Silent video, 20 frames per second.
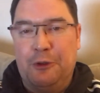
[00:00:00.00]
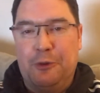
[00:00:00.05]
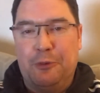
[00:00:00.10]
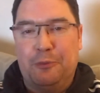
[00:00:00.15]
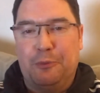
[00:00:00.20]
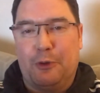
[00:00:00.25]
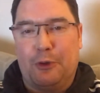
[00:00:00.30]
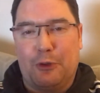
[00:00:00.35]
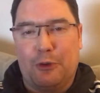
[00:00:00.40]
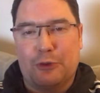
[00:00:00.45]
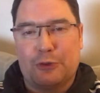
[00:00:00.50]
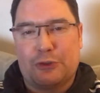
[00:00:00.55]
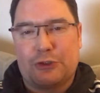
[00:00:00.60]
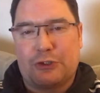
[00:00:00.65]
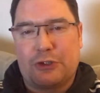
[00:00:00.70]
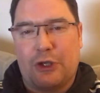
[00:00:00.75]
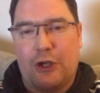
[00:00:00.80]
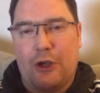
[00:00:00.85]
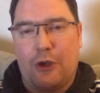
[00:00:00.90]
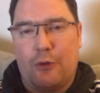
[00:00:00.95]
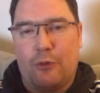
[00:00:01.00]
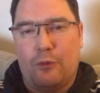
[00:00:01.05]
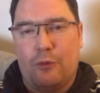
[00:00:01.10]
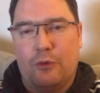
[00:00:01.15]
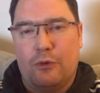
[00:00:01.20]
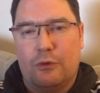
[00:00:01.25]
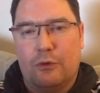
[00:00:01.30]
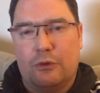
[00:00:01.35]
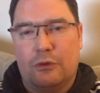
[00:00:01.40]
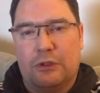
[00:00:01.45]
but also
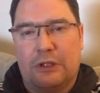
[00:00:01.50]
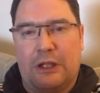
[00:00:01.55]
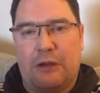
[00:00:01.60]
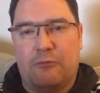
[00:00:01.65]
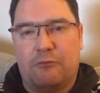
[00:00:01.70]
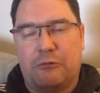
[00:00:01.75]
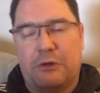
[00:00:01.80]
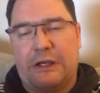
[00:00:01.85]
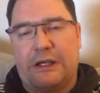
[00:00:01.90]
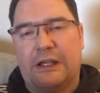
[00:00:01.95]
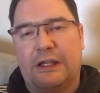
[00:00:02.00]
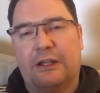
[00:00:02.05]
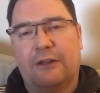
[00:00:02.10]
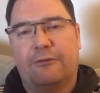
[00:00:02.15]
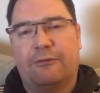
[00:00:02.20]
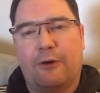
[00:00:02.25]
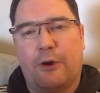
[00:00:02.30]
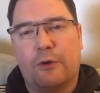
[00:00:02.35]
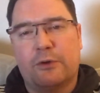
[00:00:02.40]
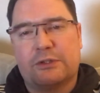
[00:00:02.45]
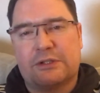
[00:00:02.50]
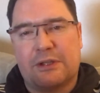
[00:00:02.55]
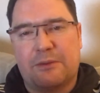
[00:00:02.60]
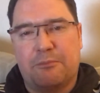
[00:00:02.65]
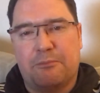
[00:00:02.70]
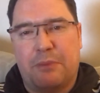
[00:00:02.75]
like really focusing